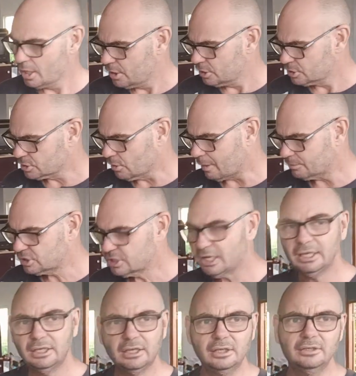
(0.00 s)
So I'm
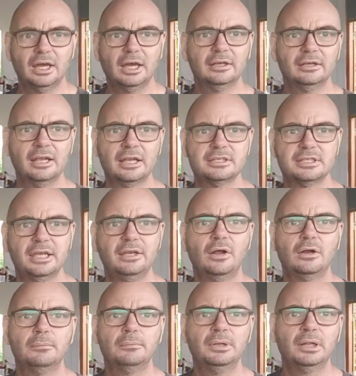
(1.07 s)
taking that's
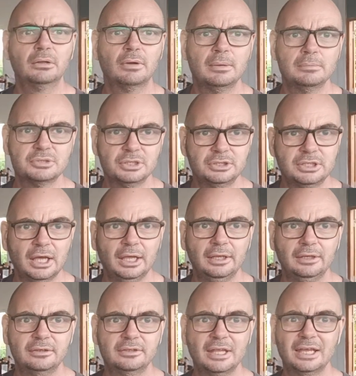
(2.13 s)
800 milligrams a
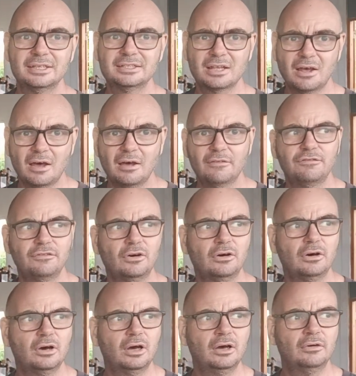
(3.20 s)
day. That's half
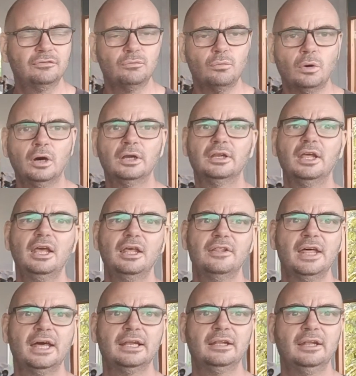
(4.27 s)
of what
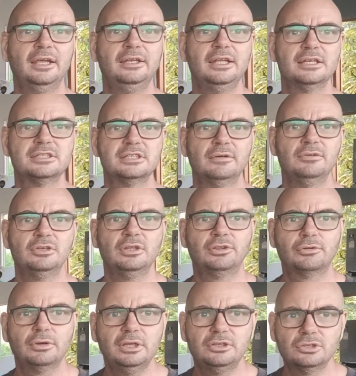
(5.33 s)
that lady at
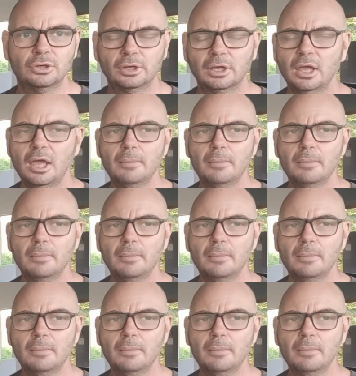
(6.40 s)
73 took.